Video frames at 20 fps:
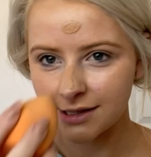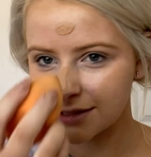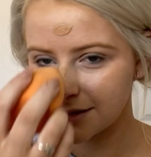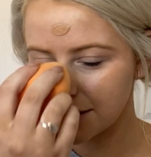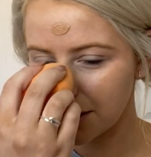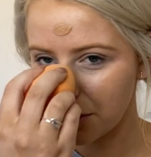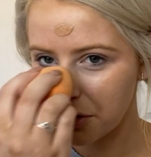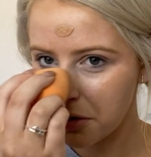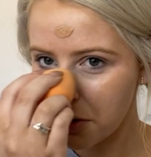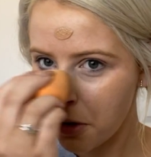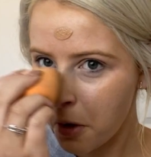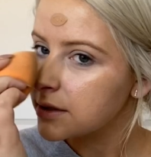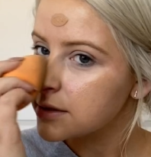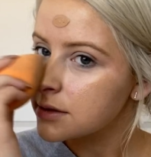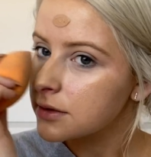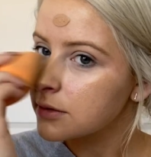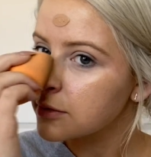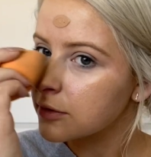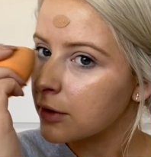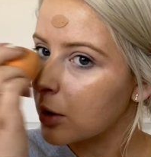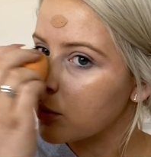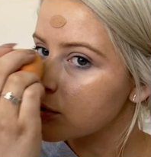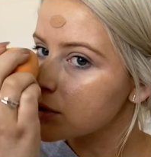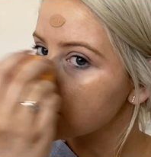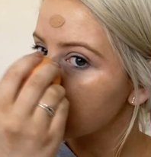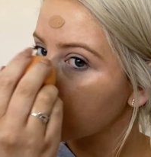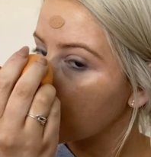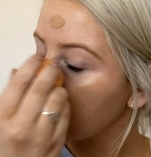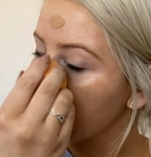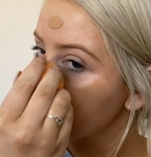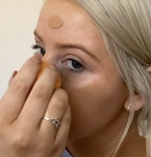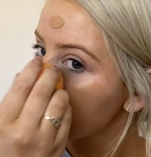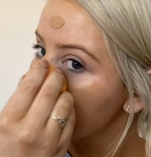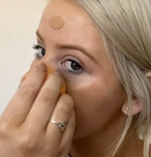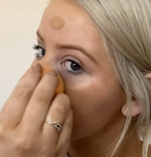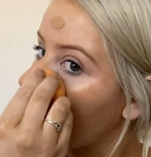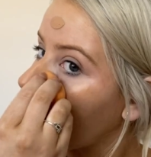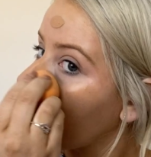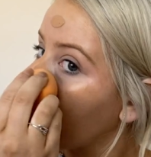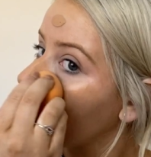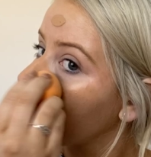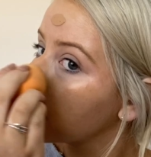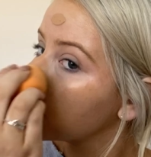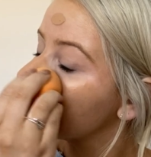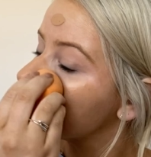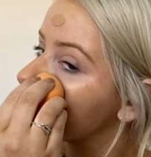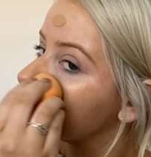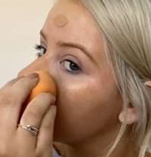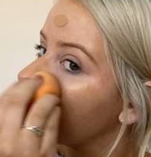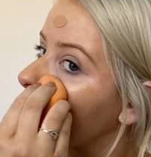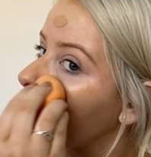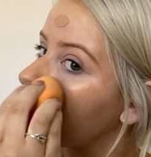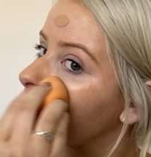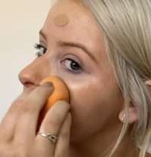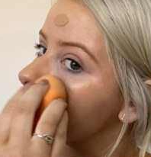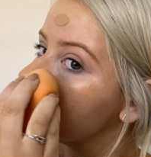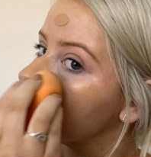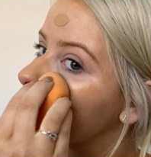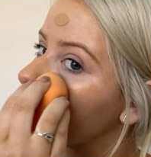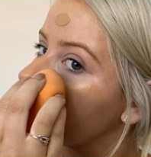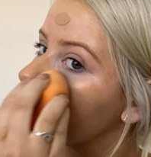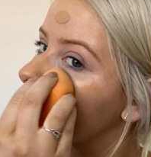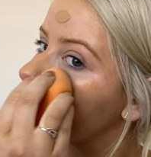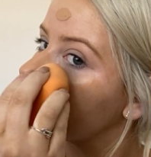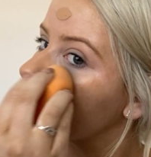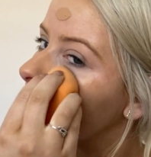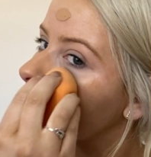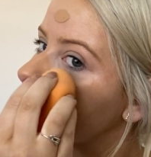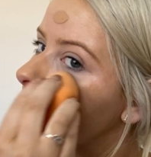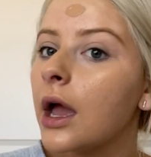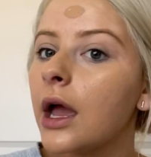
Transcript: So I'm just blending this out. I'm just pouncing everywhere.